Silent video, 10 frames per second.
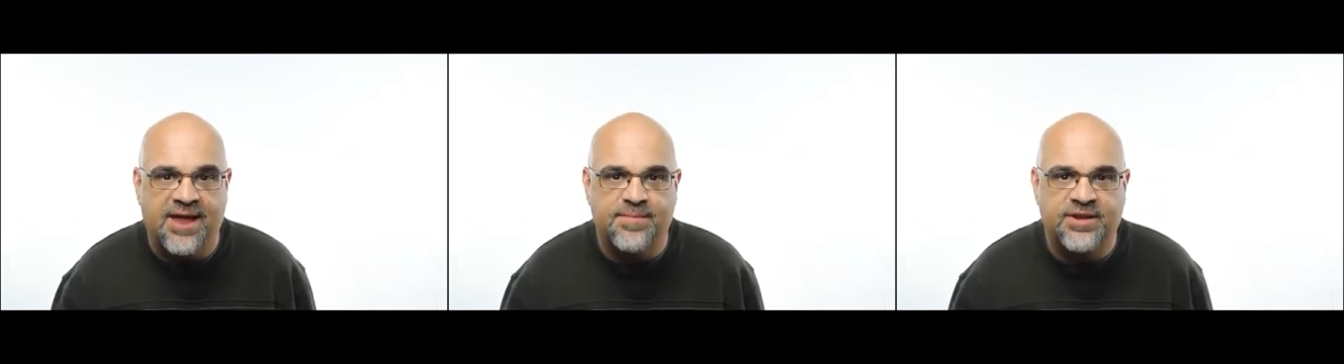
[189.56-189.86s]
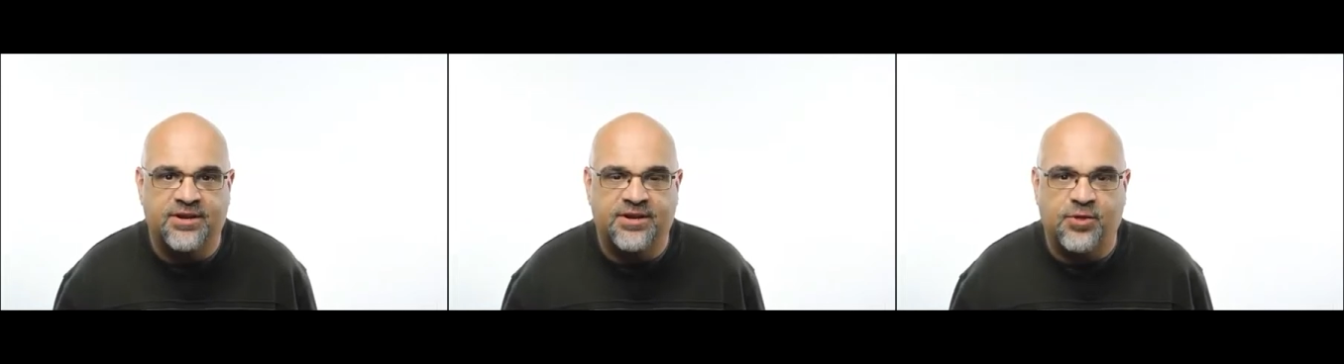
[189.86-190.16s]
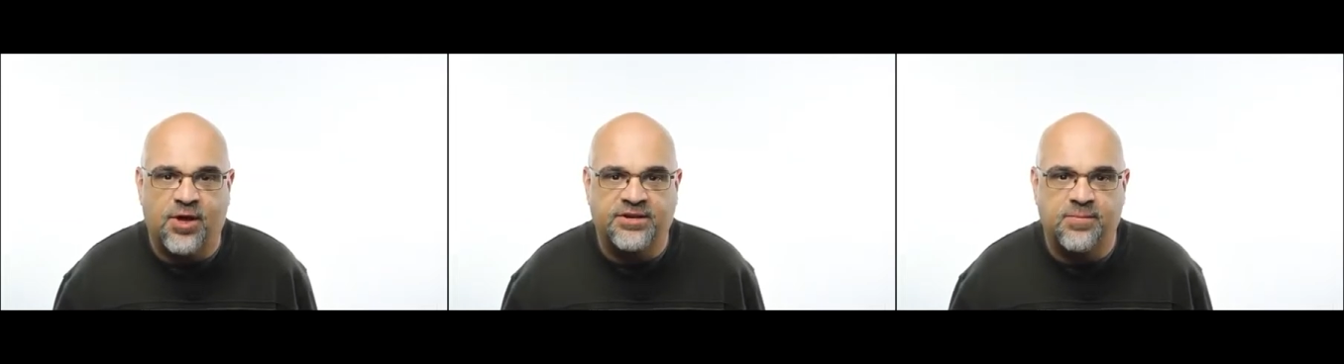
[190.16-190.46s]
I immediately
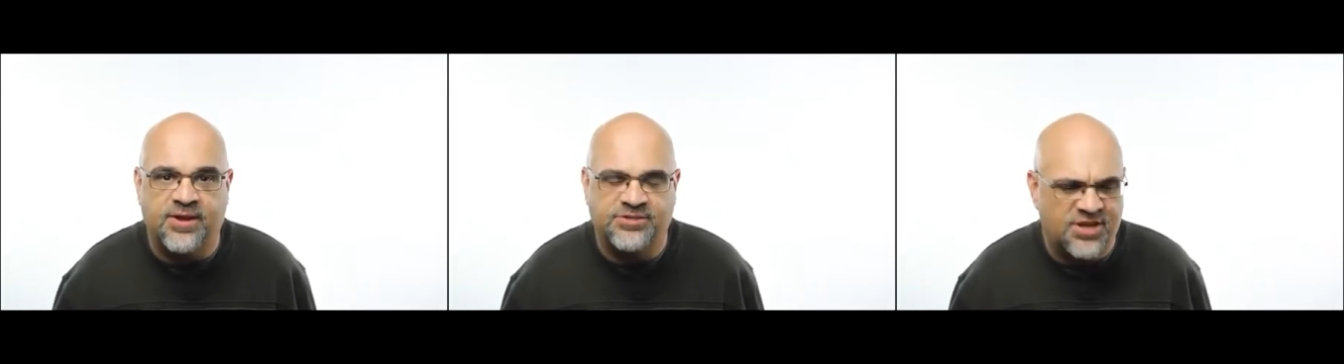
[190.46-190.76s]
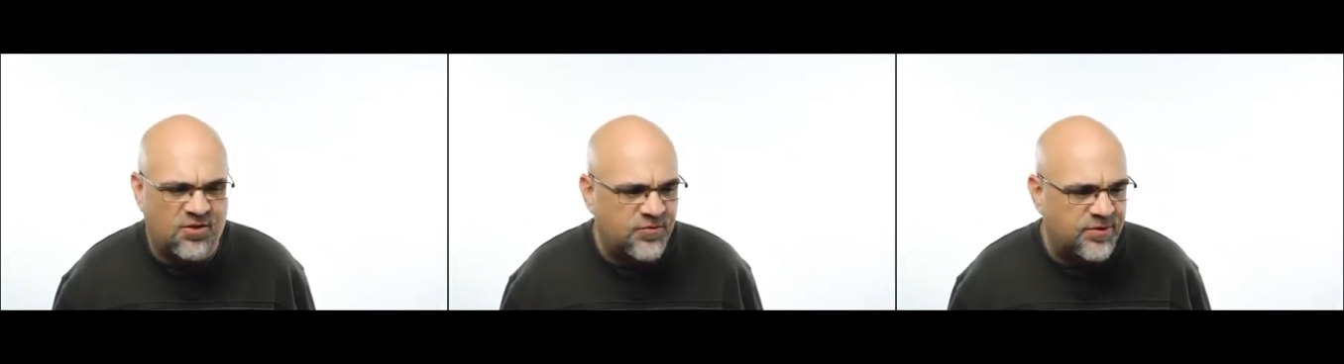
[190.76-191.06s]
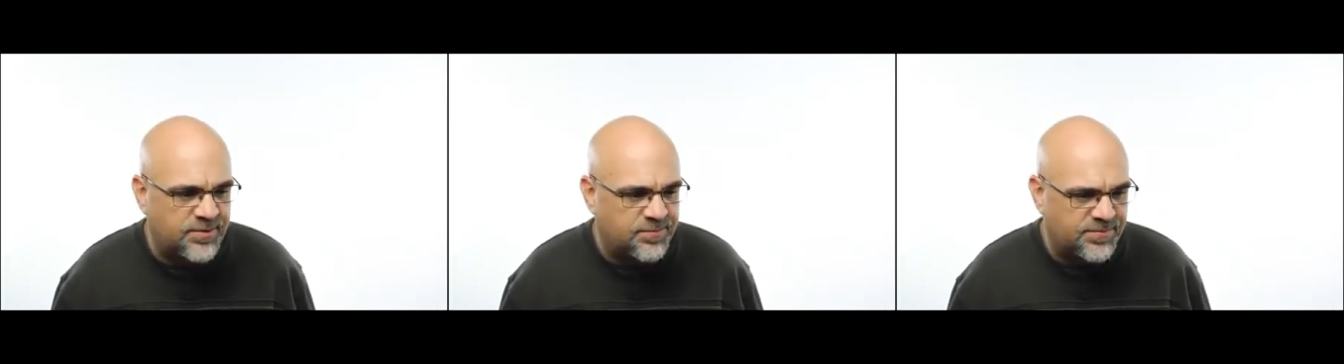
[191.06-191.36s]
thought to
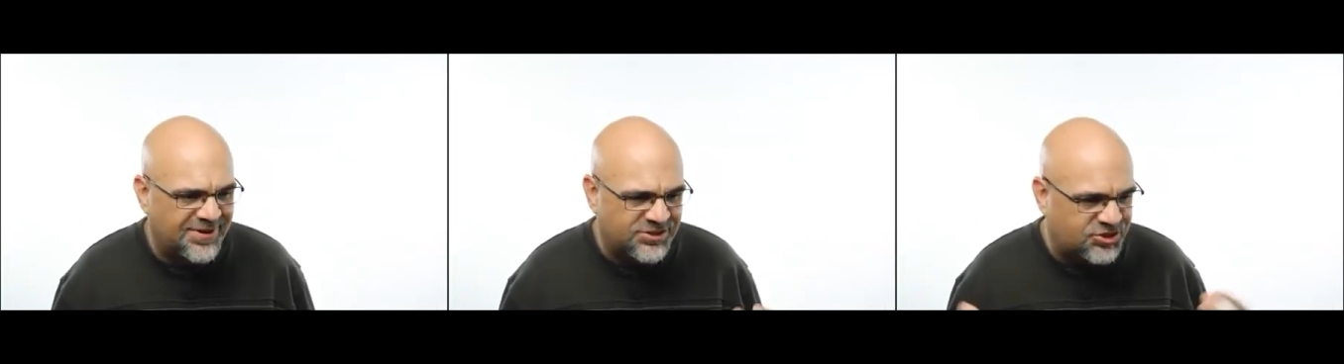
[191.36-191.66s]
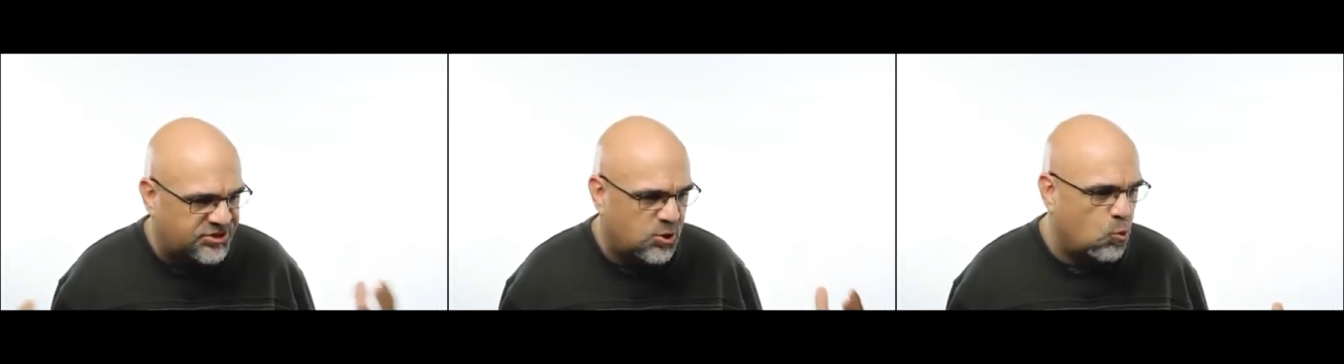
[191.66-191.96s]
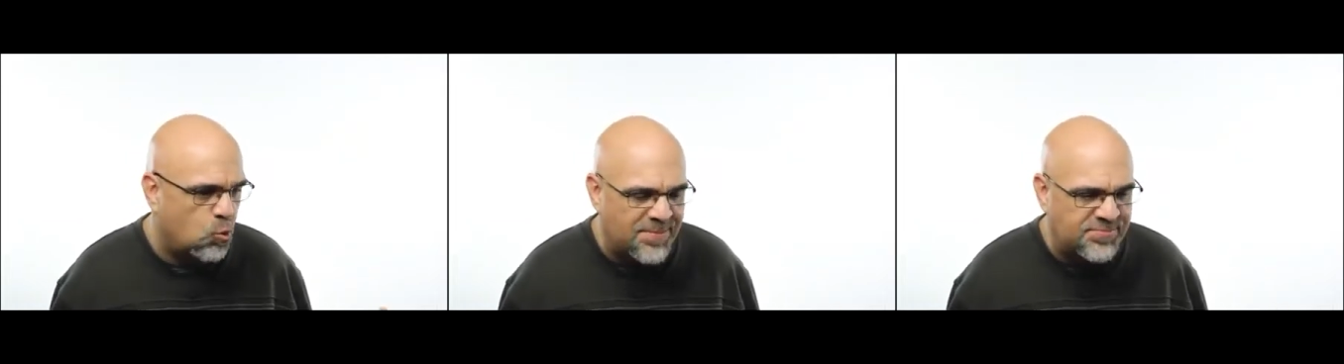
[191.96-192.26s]
myself, but it's just a
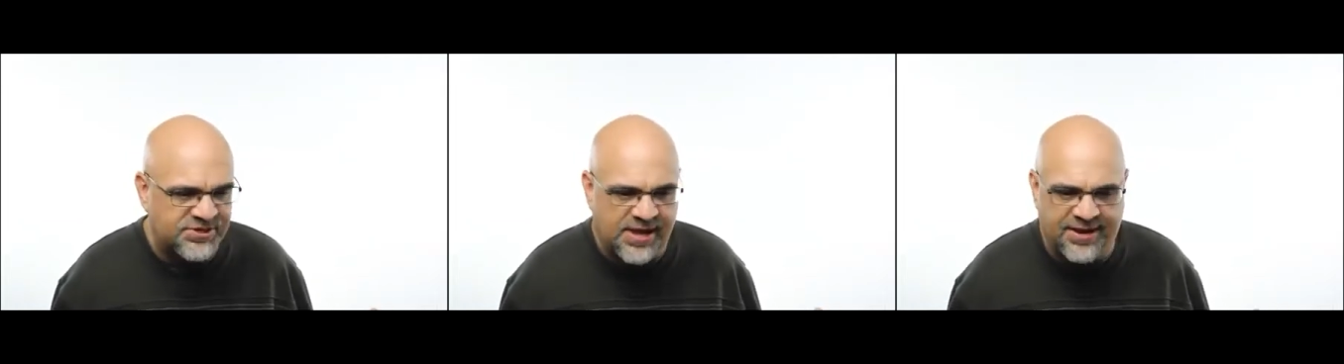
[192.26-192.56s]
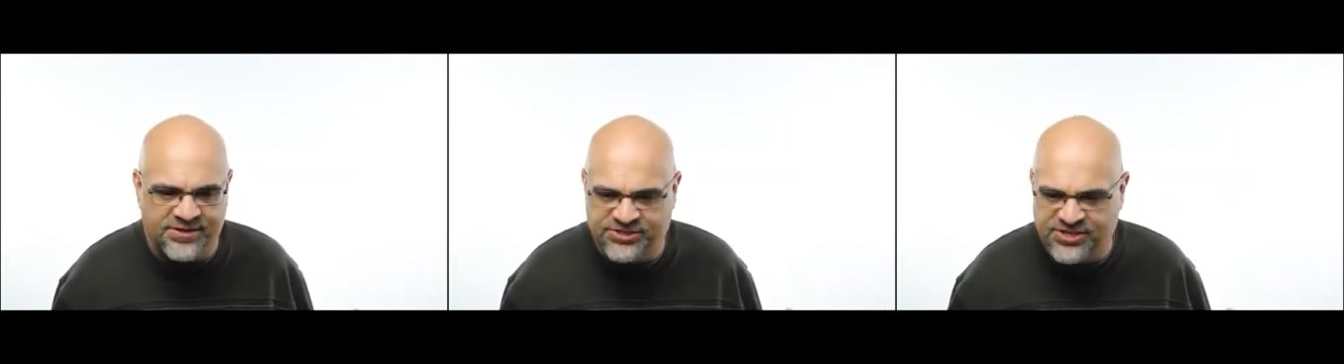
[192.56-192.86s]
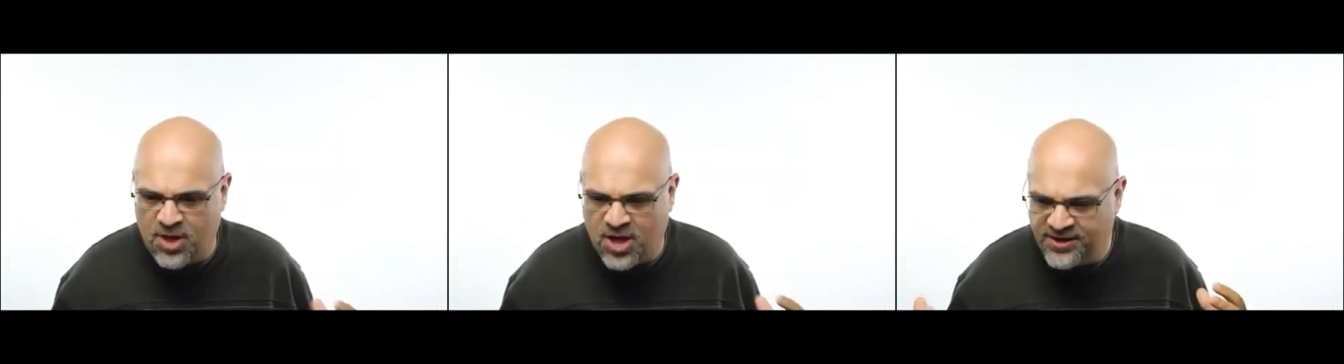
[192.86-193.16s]
website and
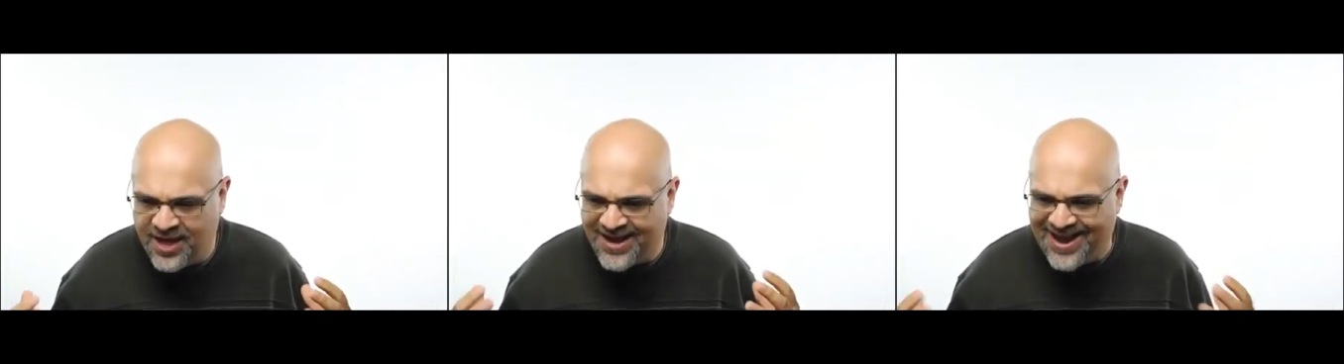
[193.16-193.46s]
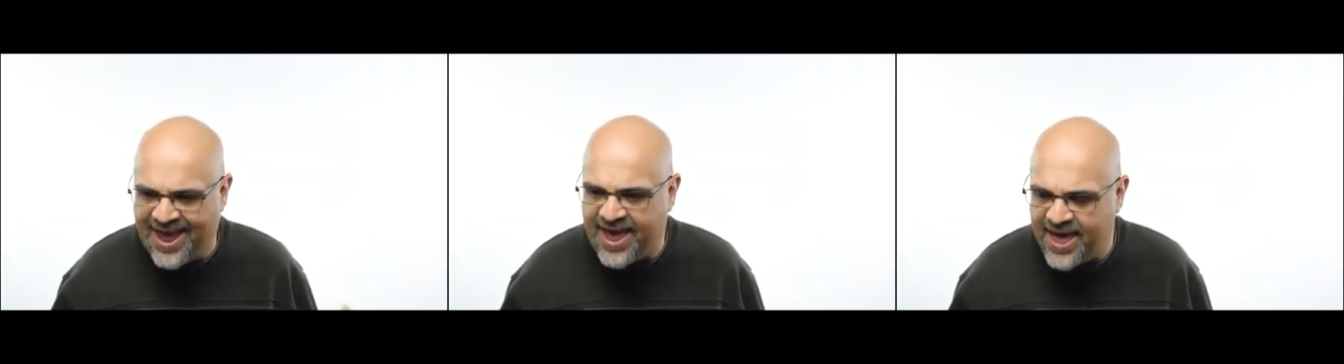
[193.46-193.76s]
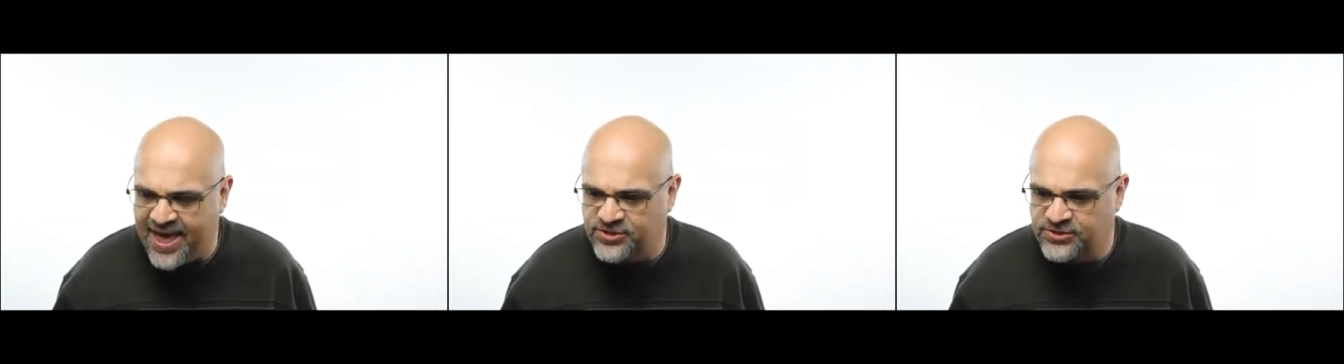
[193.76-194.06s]
some online
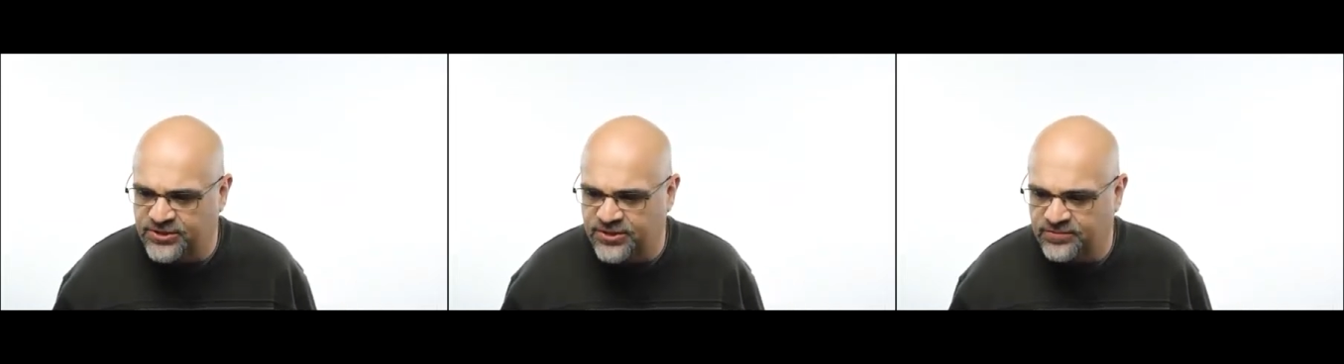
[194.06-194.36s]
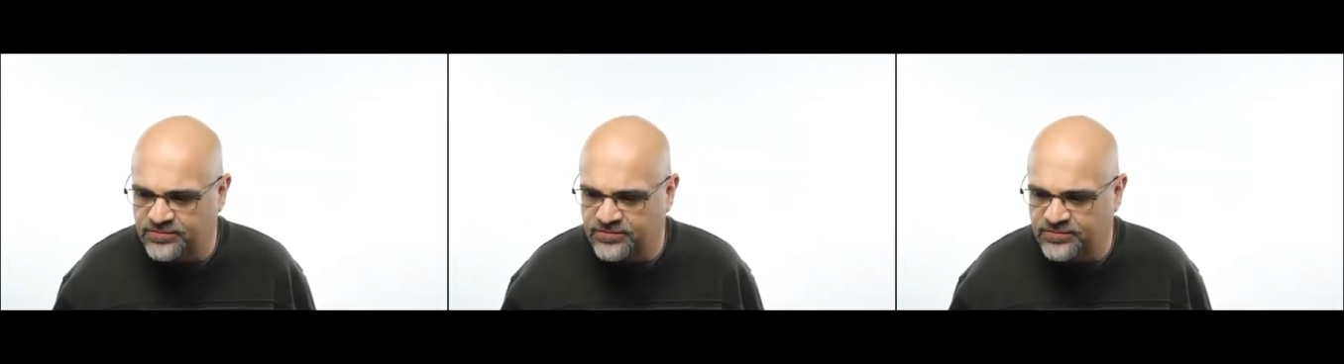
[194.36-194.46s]
ads.